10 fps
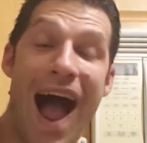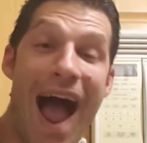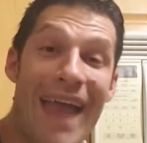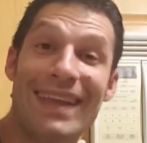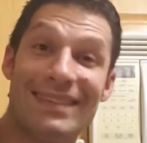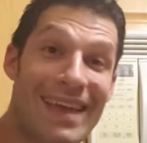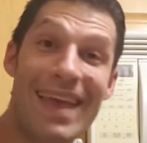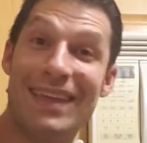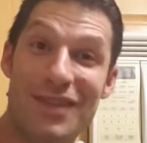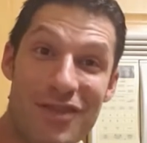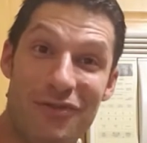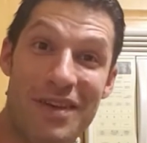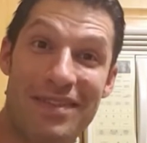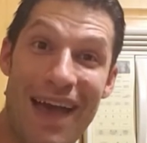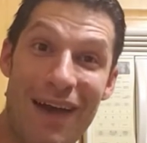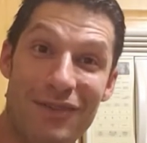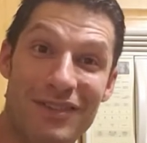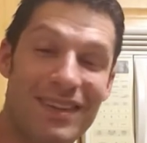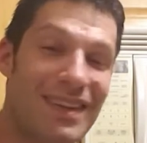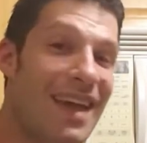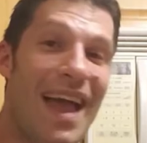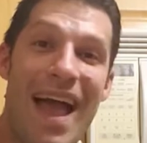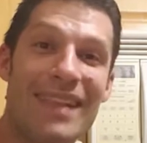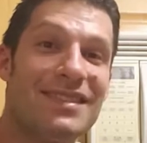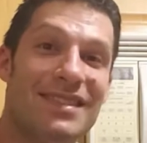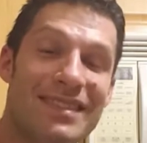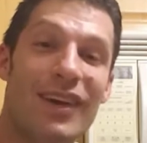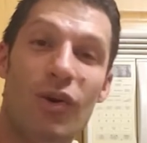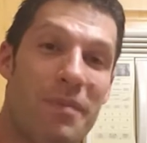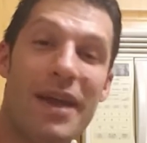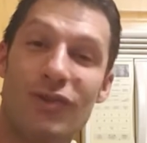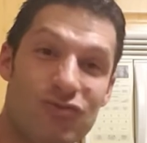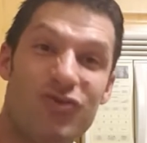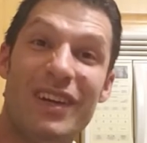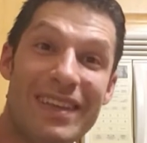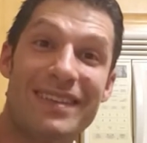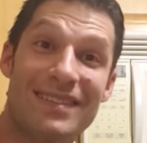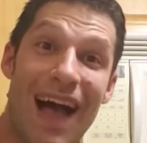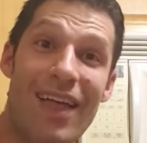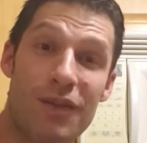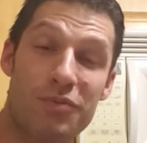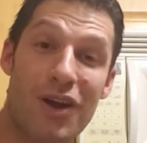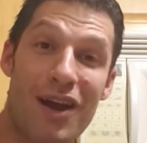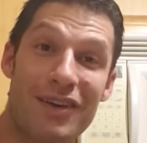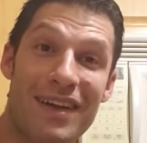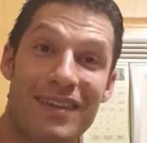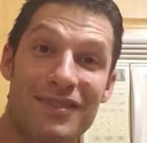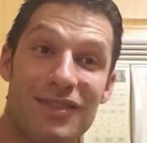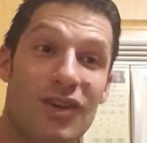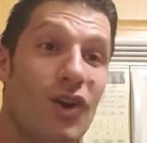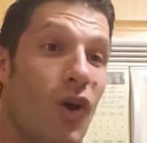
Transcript: I can take in 3,000 and still make really solid progress.